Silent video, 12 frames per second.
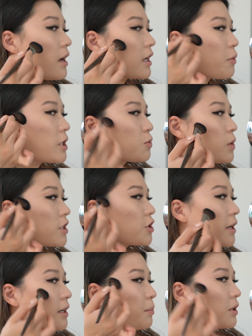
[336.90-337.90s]
And I always want to
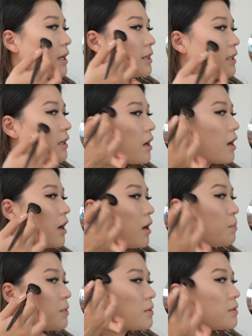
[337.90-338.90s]
try to blend it
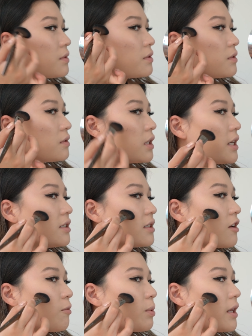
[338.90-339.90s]
up
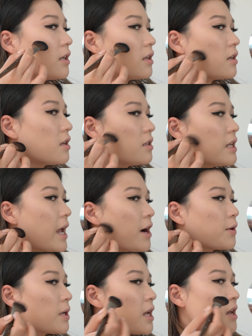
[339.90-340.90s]
instead of blend it
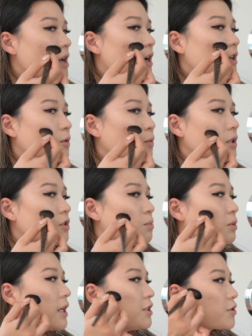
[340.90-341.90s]
down. And when you
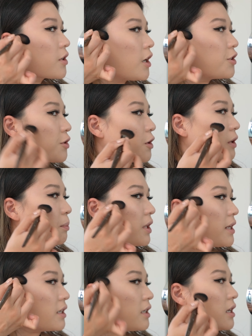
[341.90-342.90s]
blend your contour, you want to
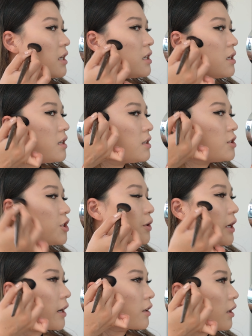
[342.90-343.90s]
blend it into
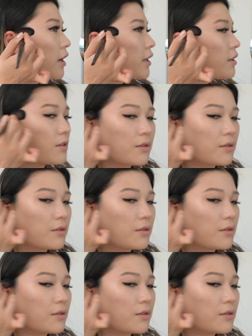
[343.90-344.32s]
your hairline.